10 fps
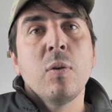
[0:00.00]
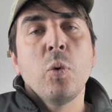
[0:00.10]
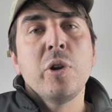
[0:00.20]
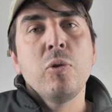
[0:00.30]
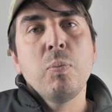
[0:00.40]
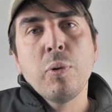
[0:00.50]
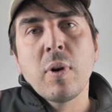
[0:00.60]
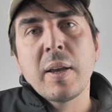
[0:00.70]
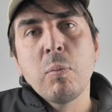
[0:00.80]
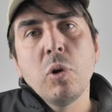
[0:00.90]
when you put
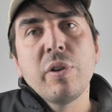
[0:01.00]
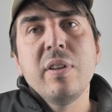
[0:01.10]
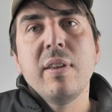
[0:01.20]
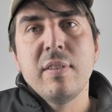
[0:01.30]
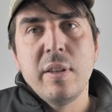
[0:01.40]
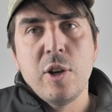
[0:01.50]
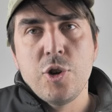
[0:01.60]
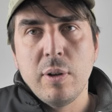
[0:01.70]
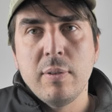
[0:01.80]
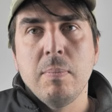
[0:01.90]
like
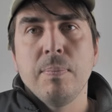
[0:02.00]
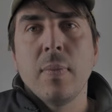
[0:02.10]
multi-destinations.